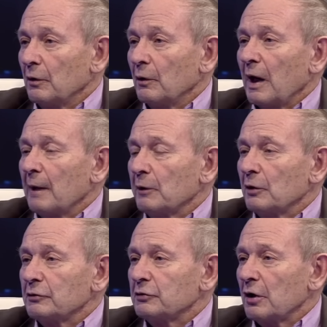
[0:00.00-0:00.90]
I'm going
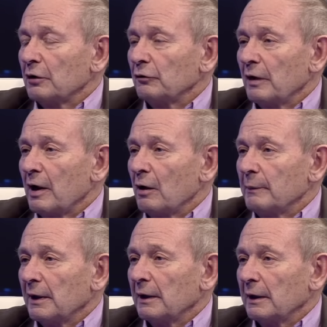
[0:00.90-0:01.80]
to start
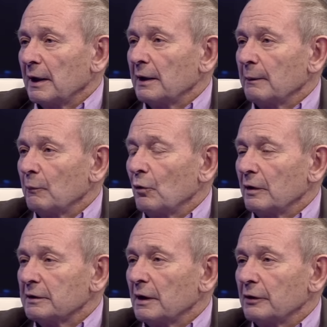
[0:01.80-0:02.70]
rearming and getting more
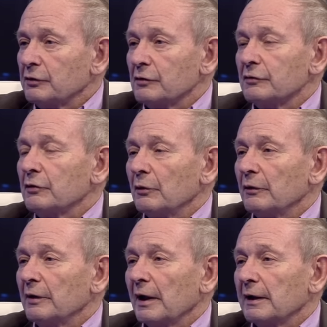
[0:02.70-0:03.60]
intelligence so
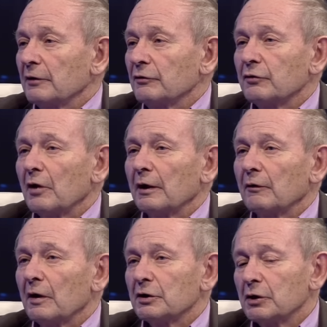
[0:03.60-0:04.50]
that I can strike
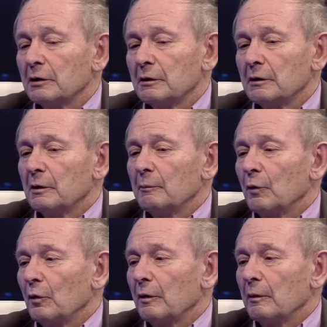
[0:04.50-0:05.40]
Russia
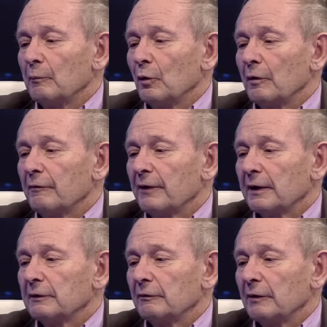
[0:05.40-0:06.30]
more
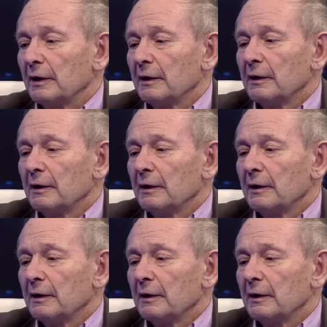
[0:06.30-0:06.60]
effectively.